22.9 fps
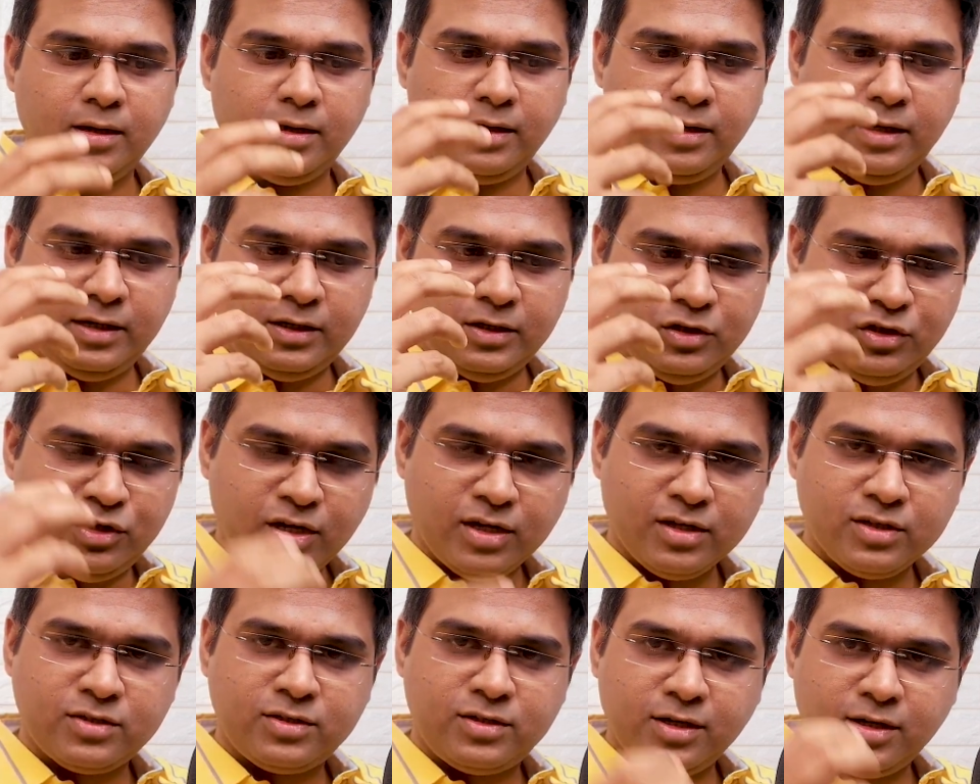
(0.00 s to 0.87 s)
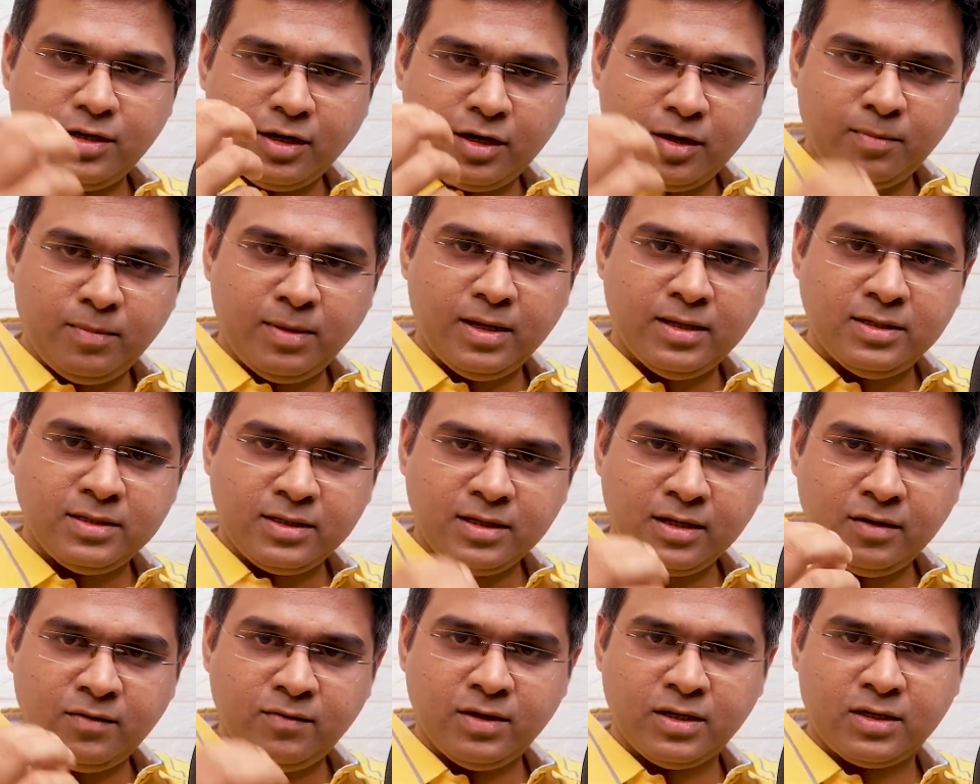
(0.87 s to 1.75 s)
It just remains
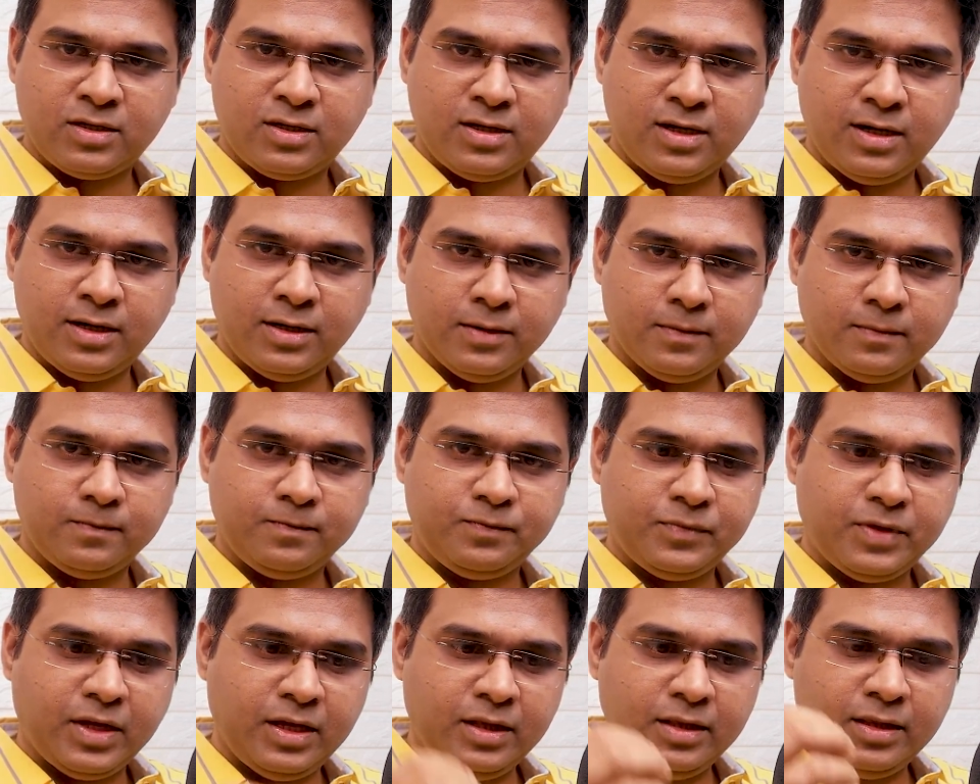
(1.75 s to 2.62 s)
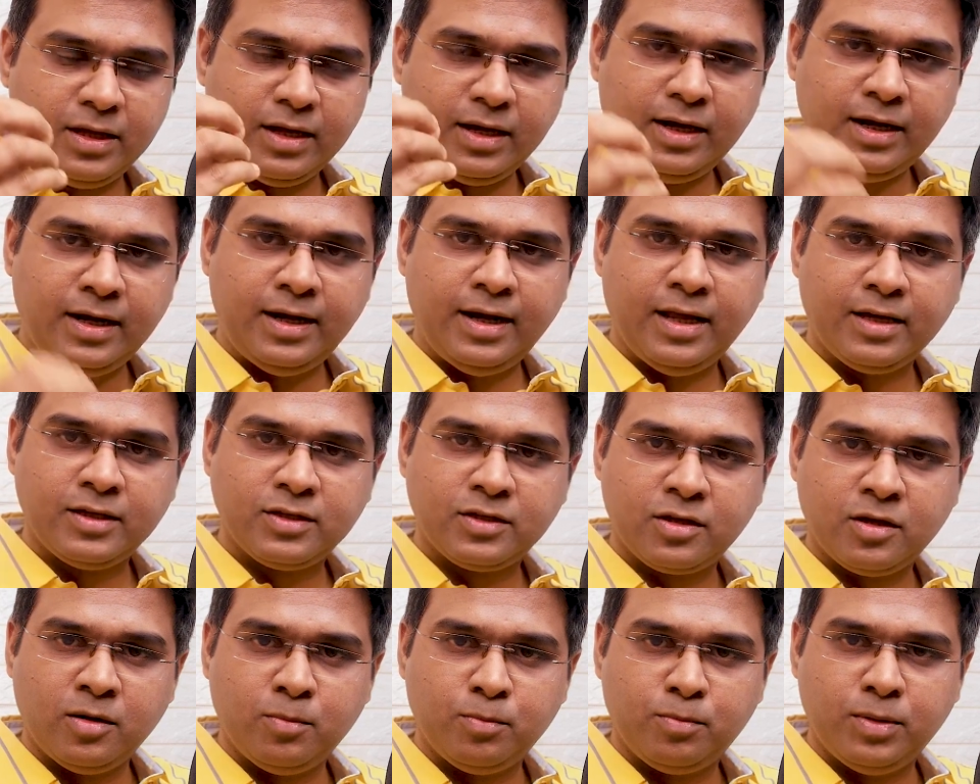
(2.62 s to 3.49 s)
invested in the
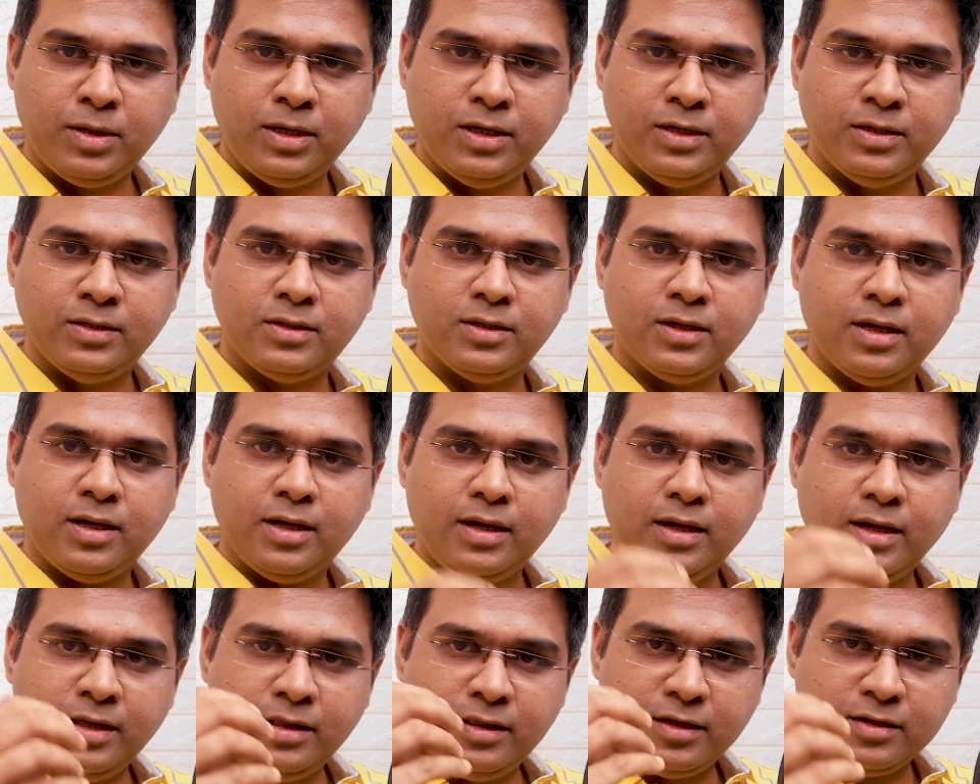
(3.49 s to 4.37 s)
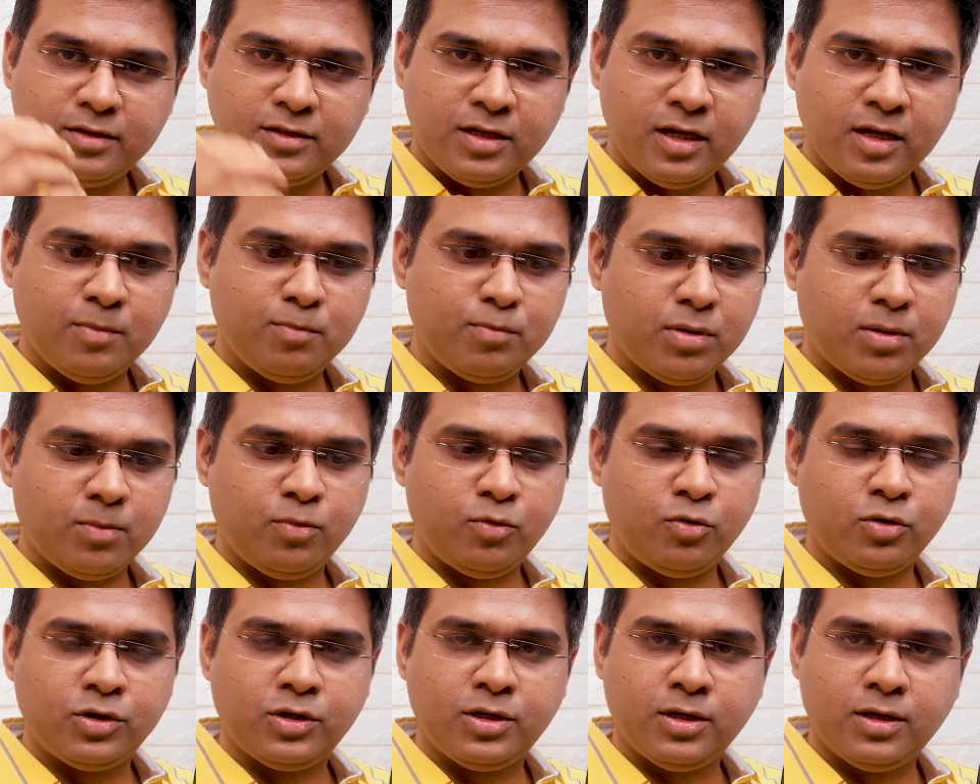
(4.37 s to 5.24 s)
index companies in the same
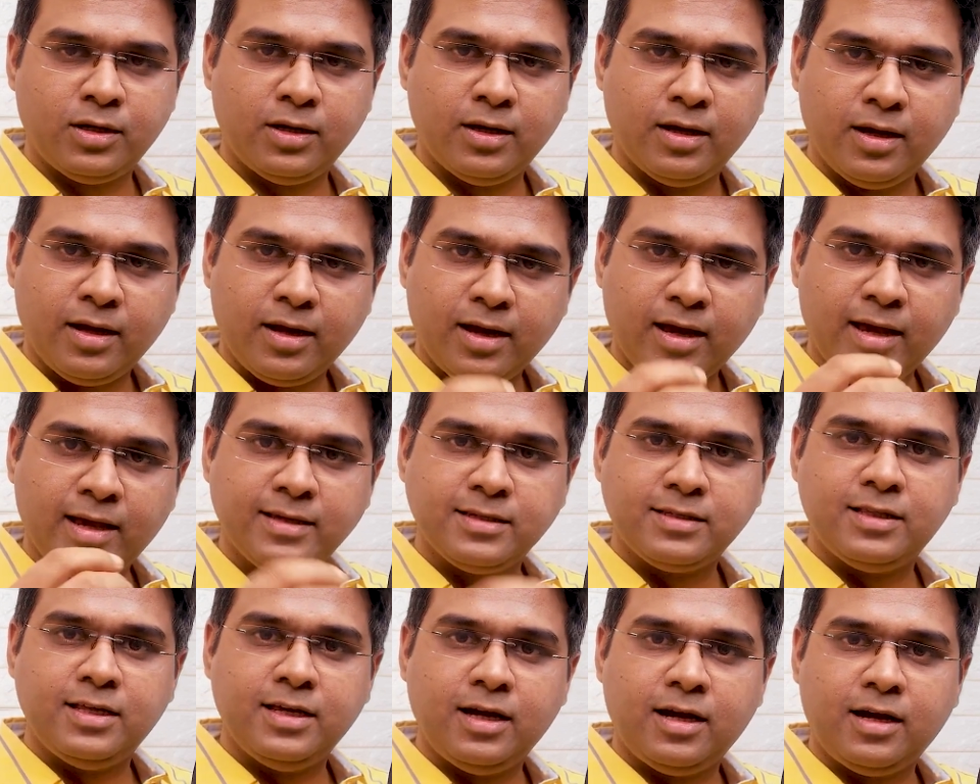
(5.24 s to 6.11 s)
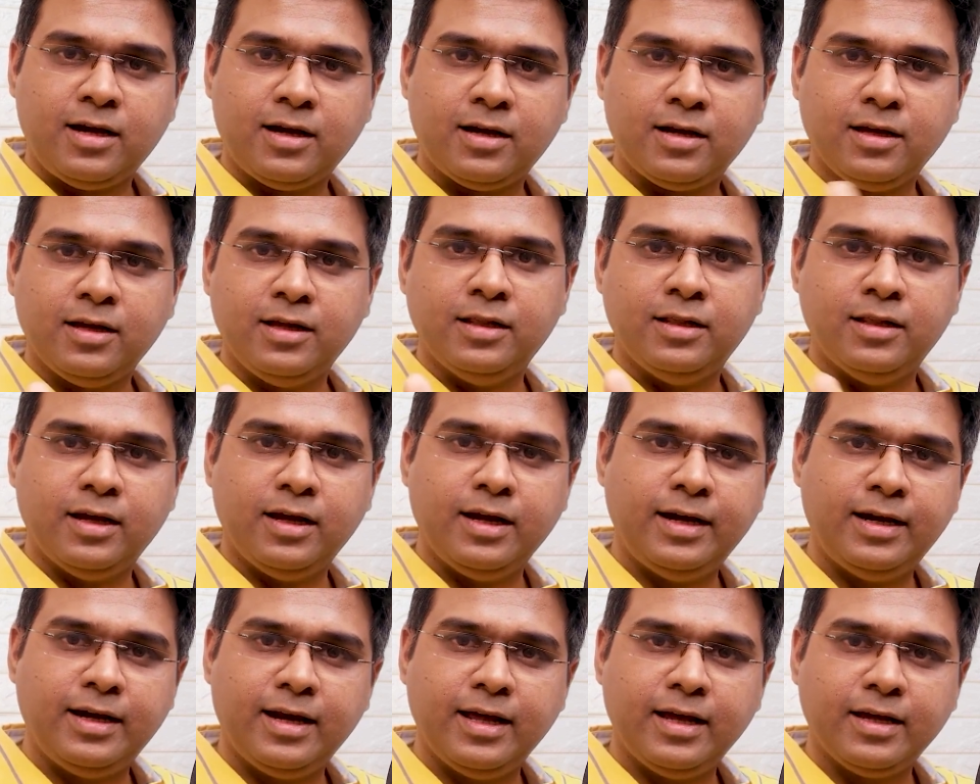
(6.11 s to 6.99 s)
proportion as they are in the
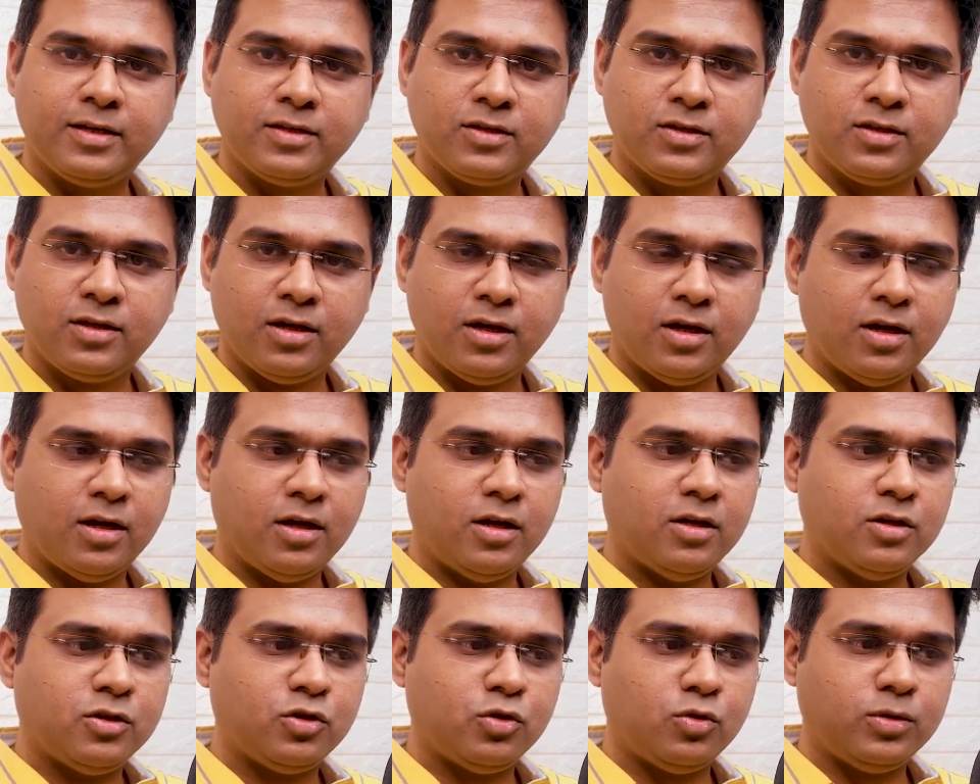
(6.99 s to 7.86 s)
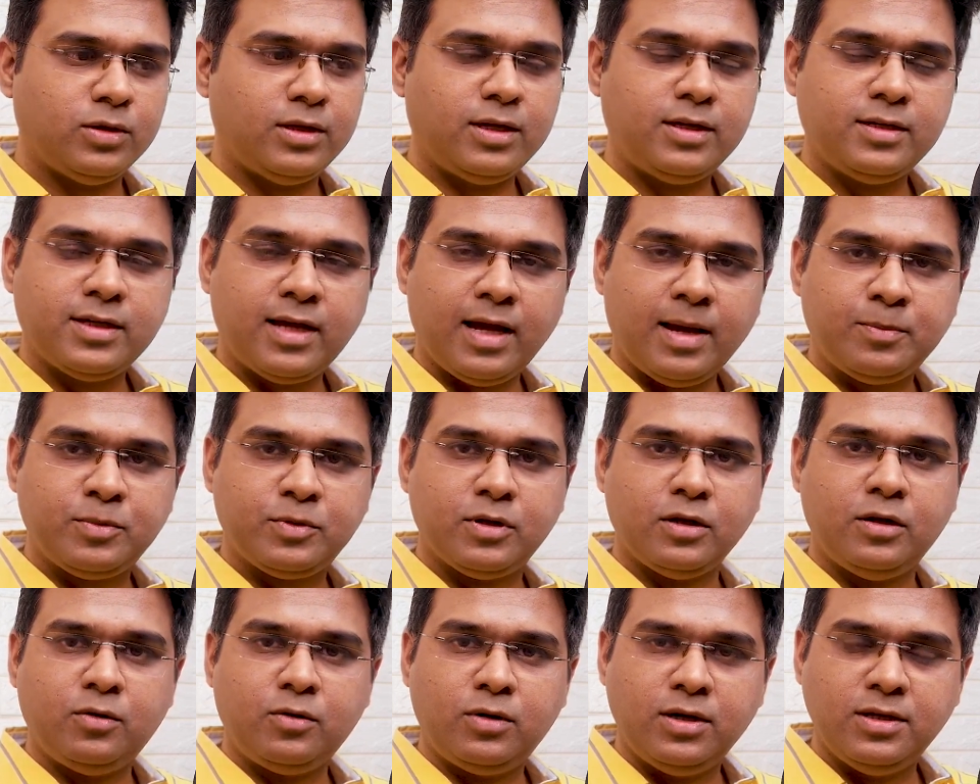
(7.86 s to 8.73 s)
index. So there is
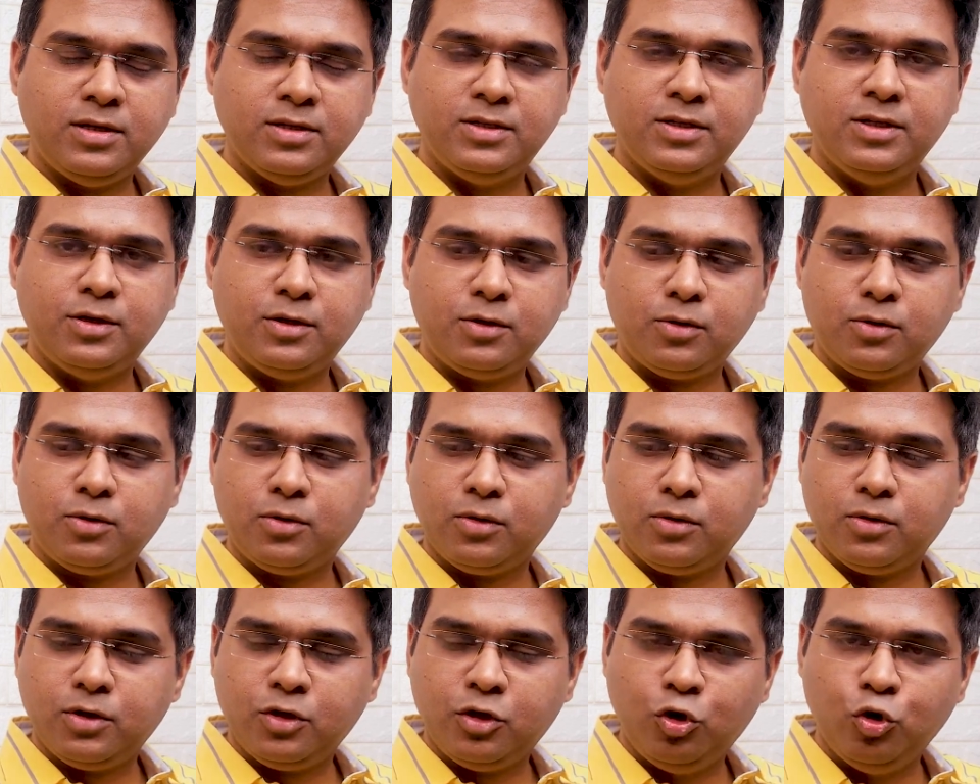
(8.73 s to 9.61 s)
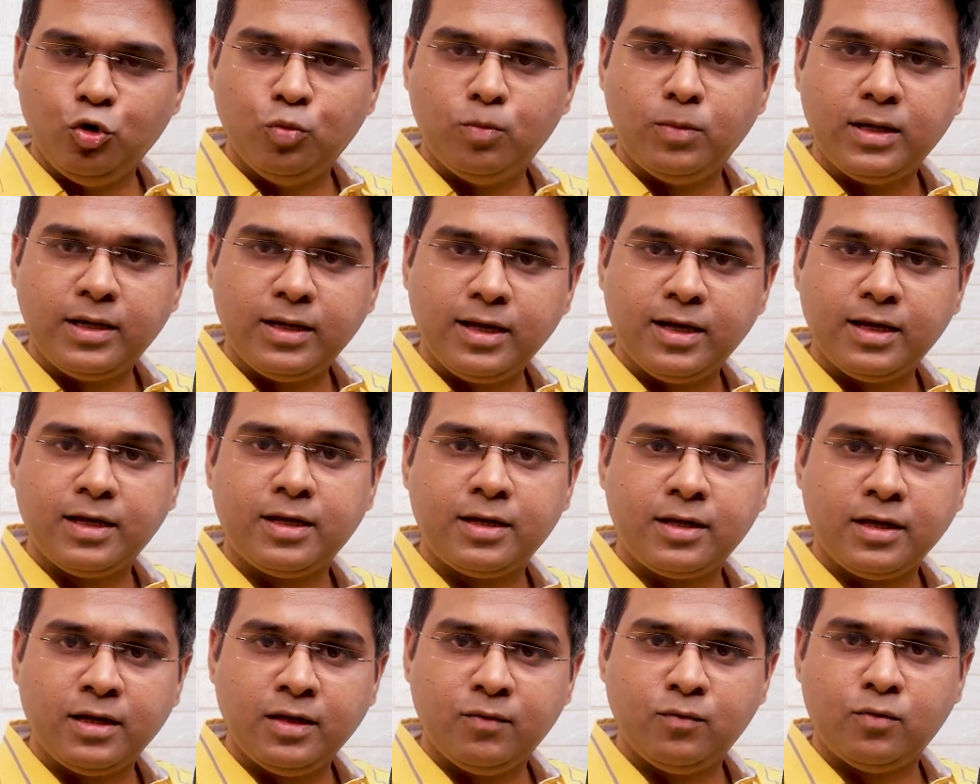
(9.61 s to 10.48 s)
absolutely zero human
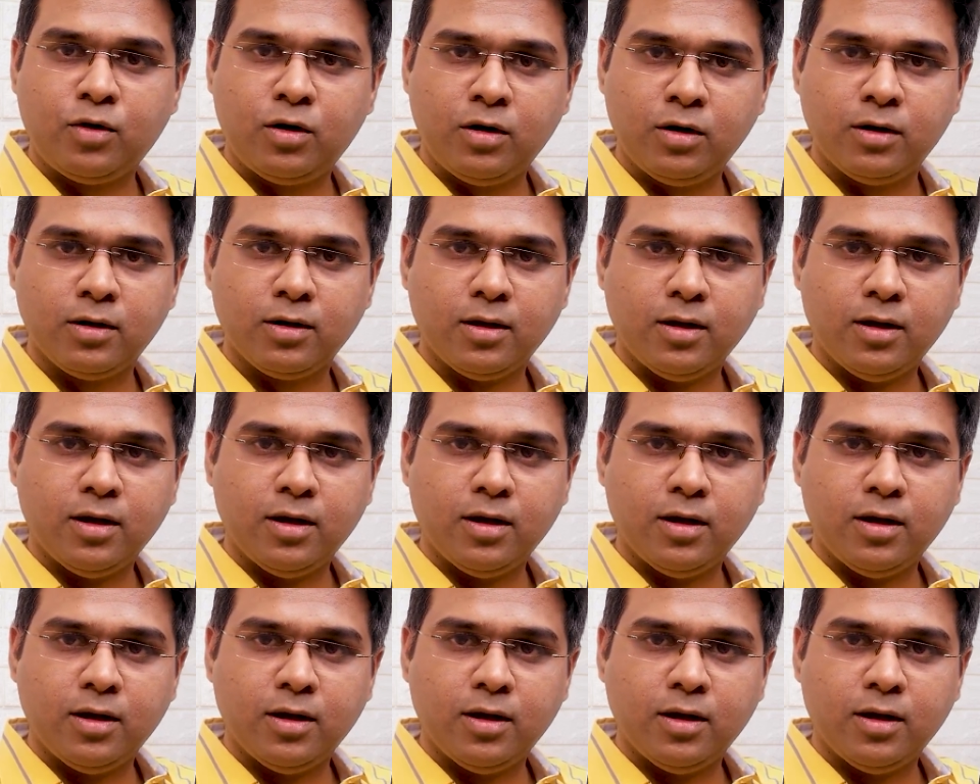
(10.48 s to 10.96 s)
error involved.